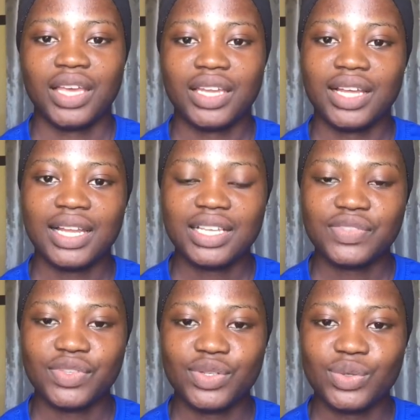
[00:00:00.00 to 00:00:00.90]
In our
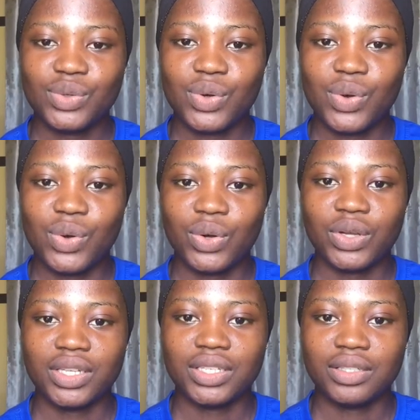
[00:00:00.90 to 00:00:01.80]
last video
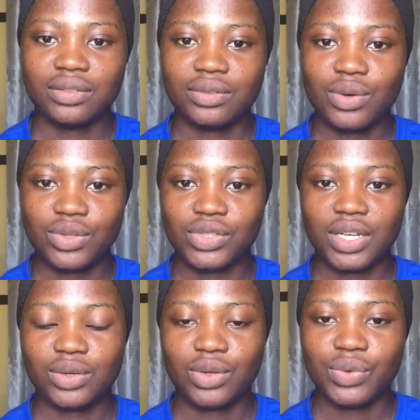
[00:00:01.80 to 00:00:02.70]
on
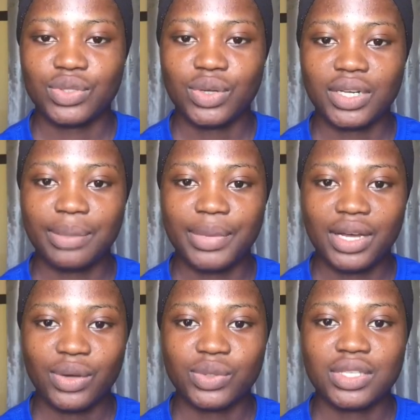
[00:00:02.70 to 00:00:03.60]
contract law, we talked
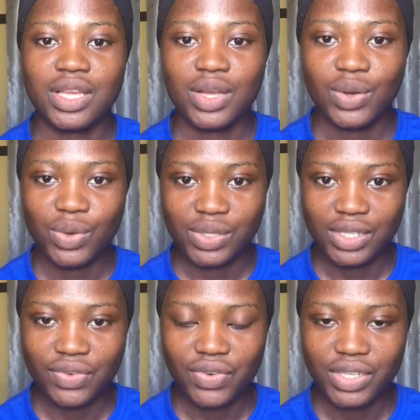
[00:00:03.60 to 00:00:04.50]
about
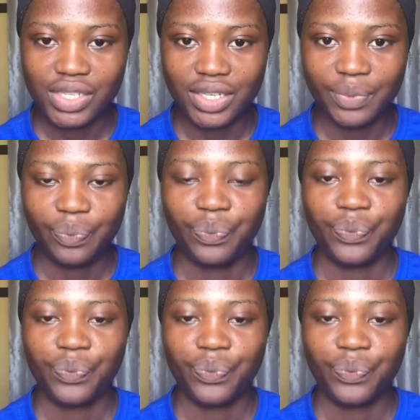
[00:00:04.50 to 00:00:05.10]
consideration,